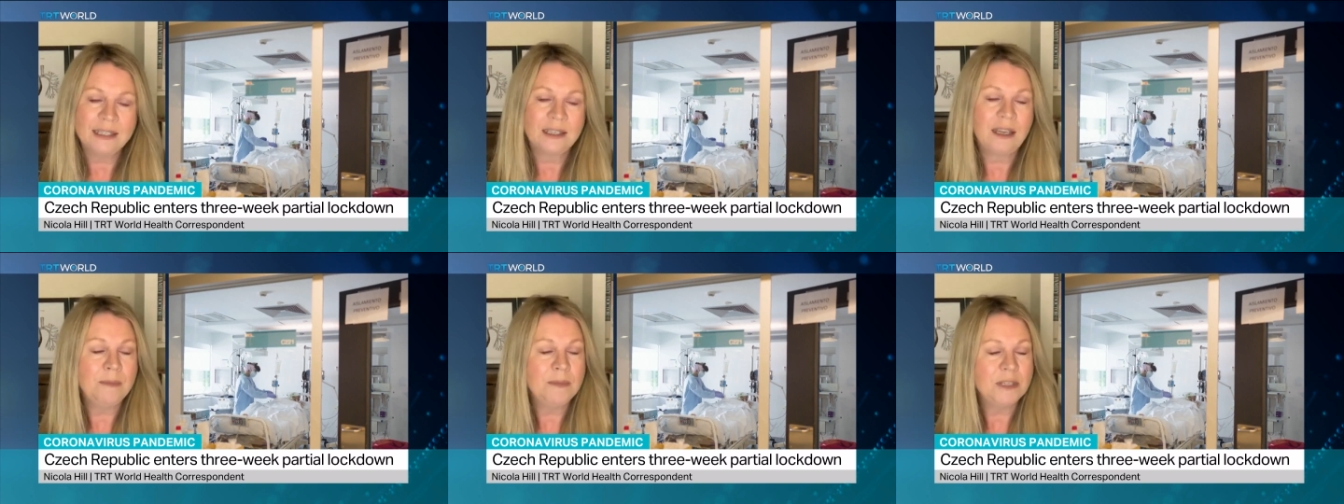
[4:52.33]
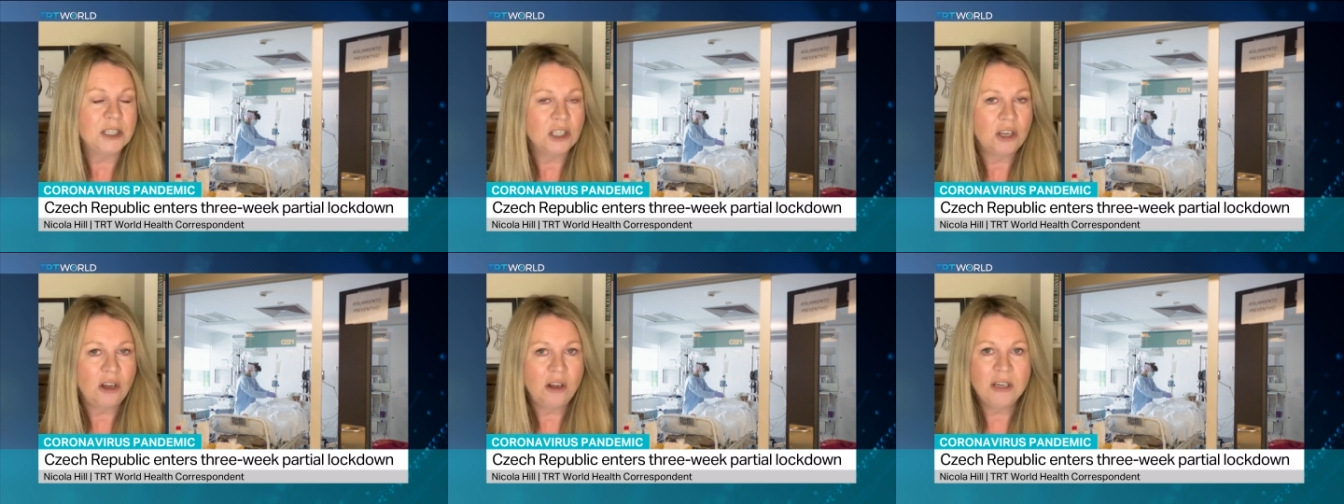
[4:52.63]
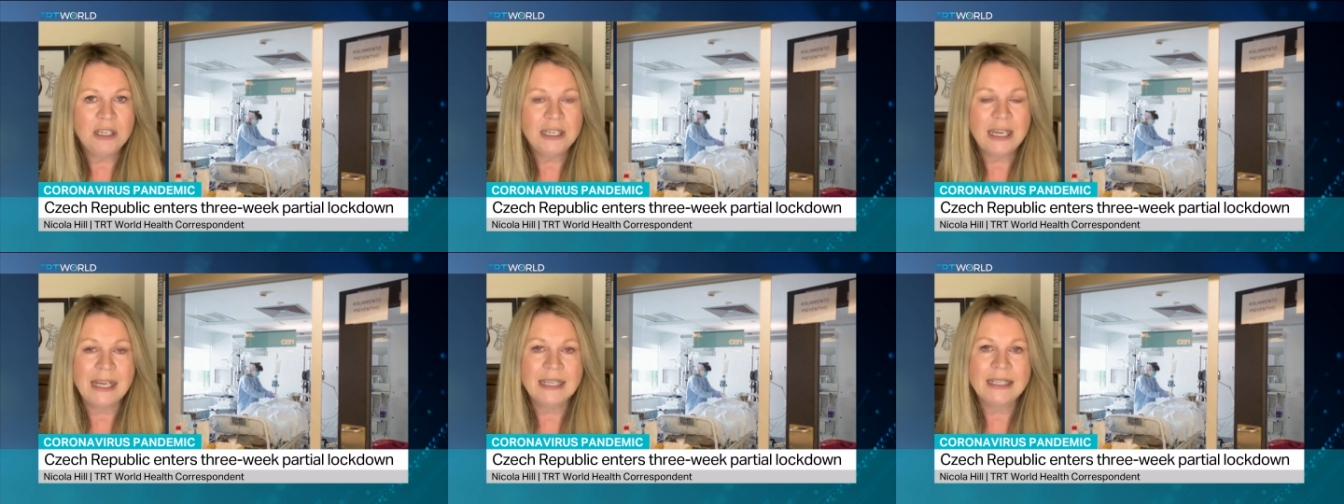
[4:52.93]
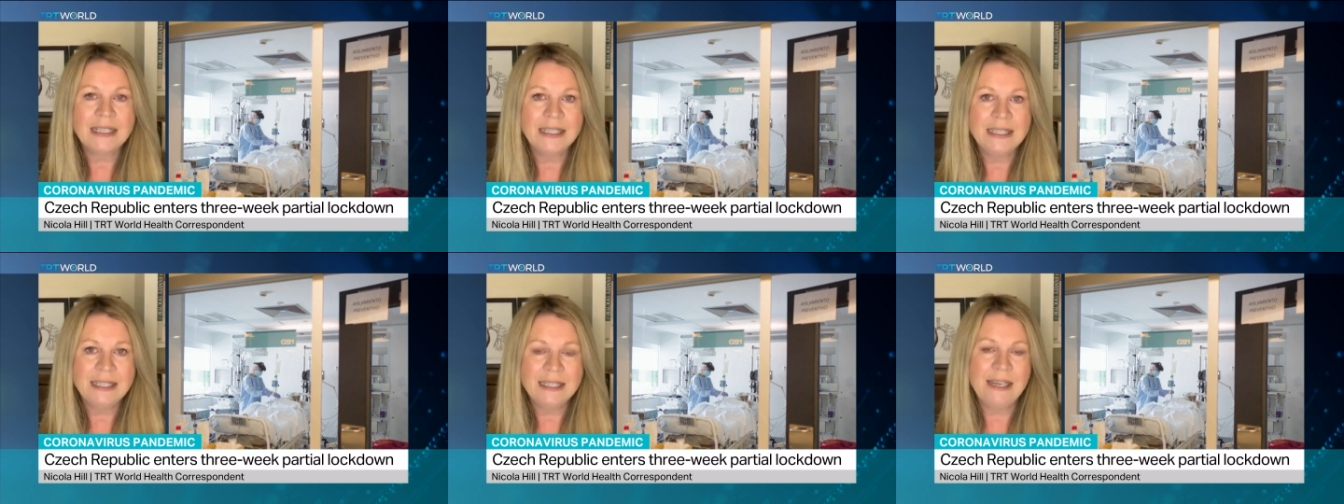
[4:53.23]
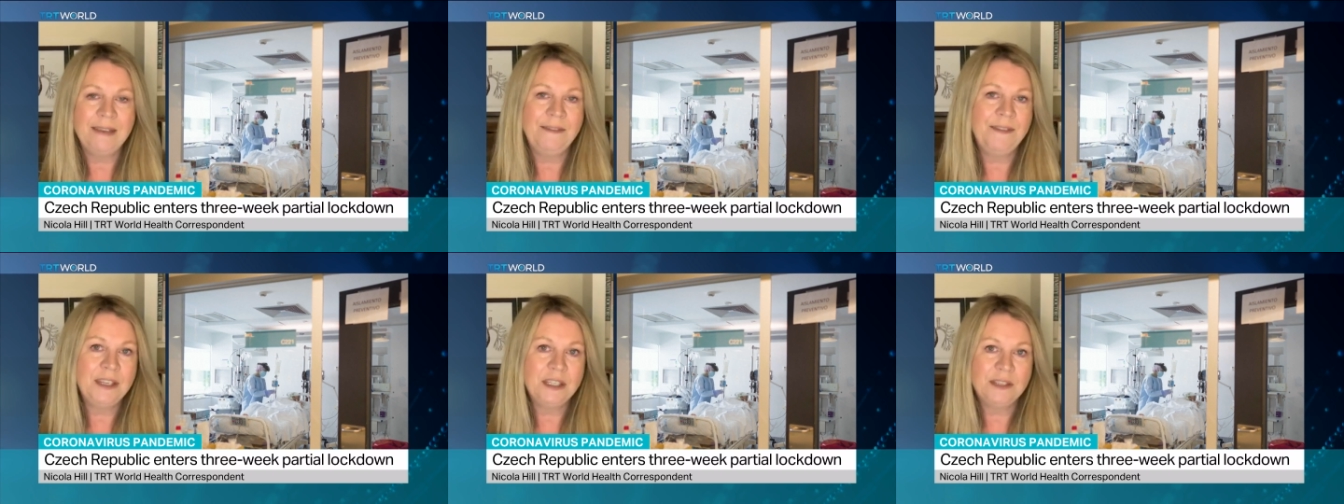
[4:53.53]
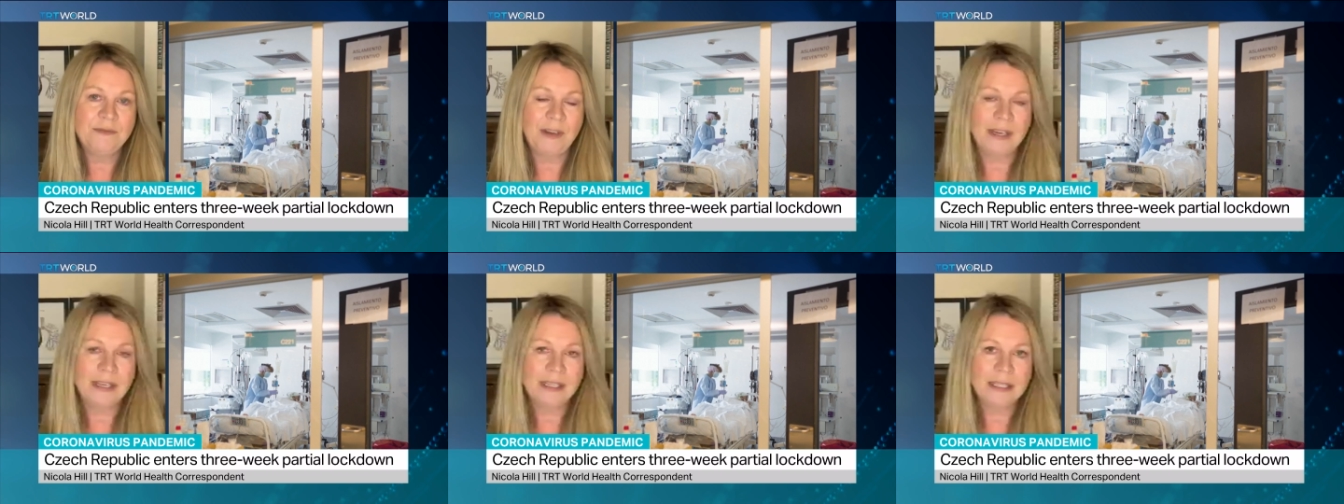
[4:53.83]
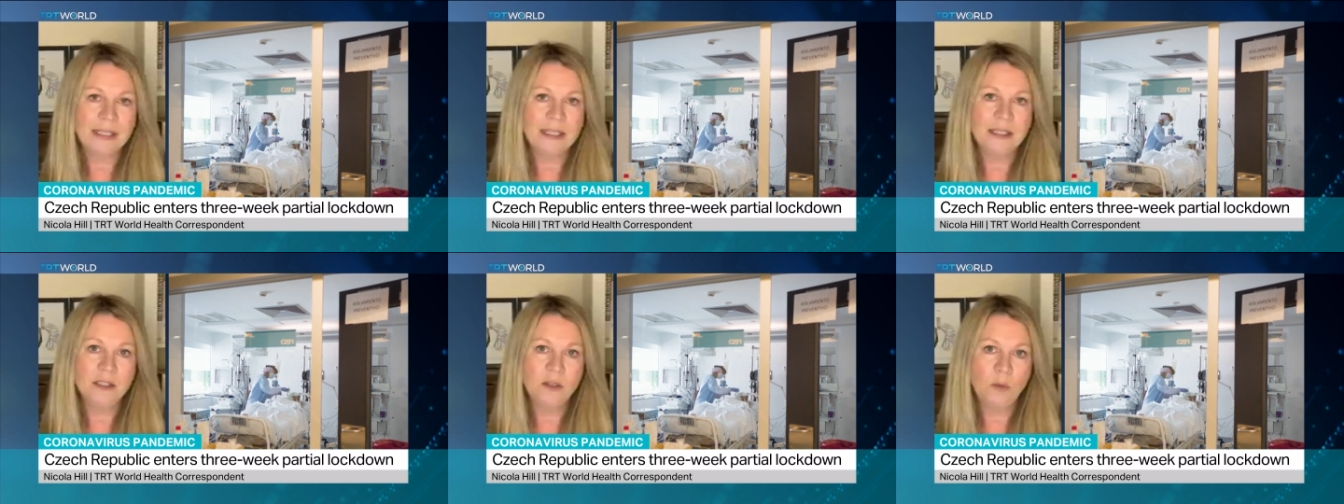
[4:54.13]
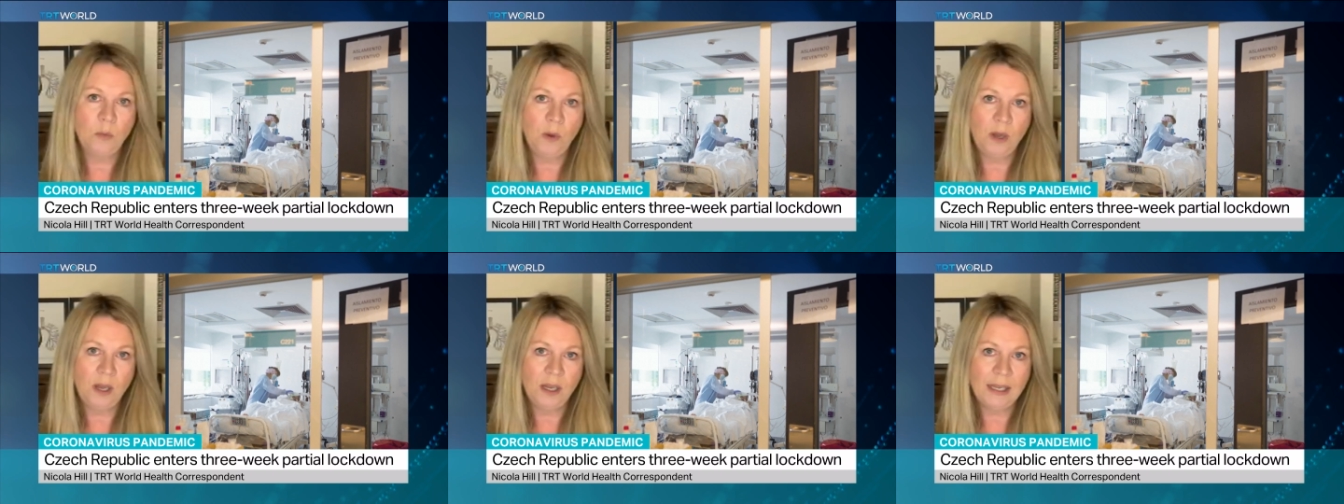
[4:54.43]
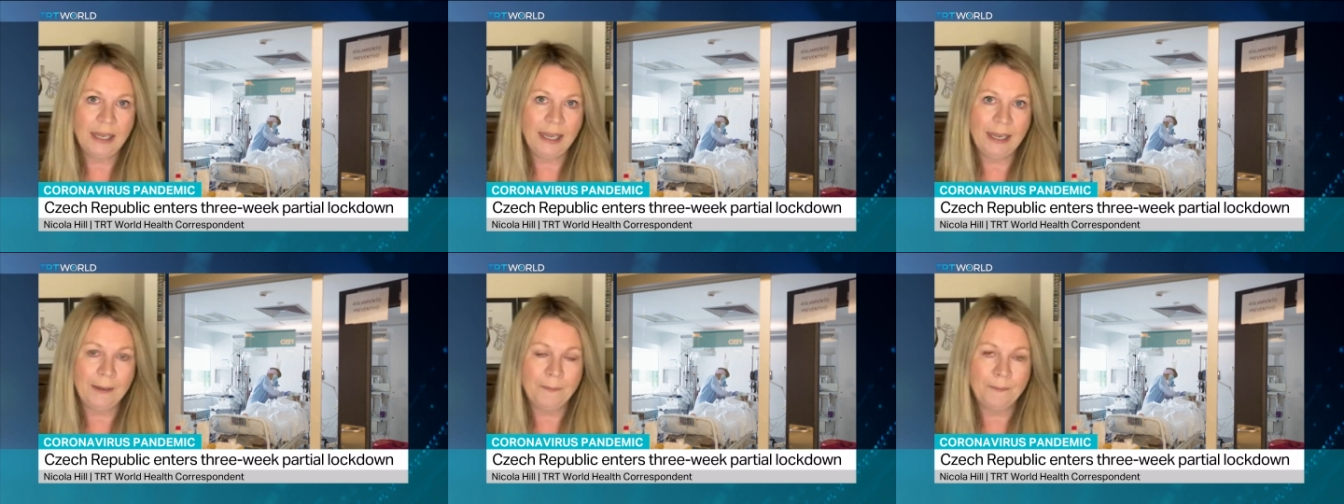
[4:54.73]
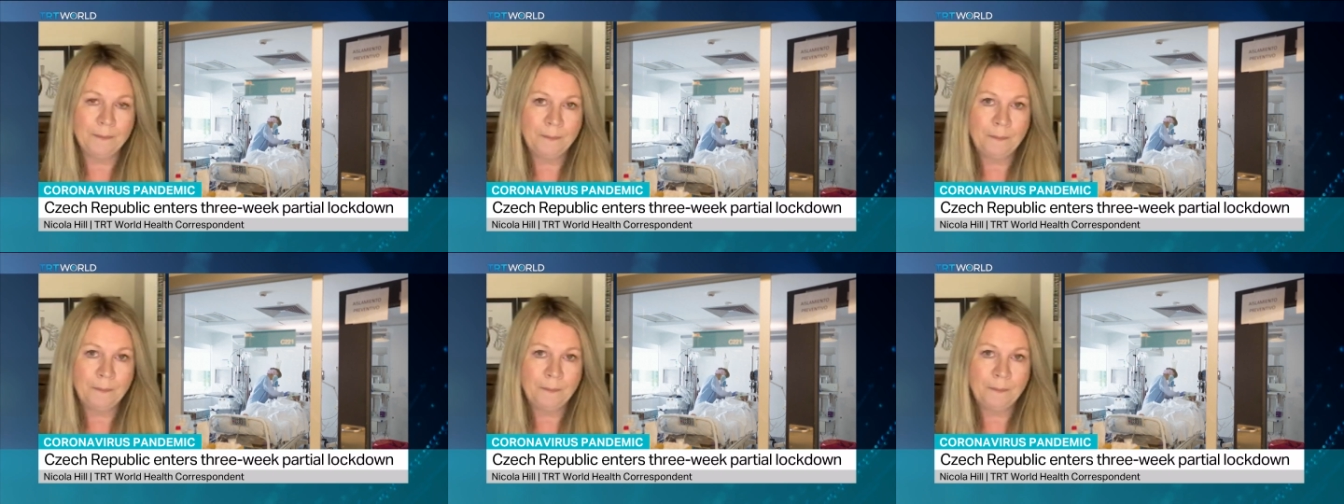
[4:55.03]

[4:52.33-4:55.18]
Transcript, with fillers: come into contact and see if these vaccines are working.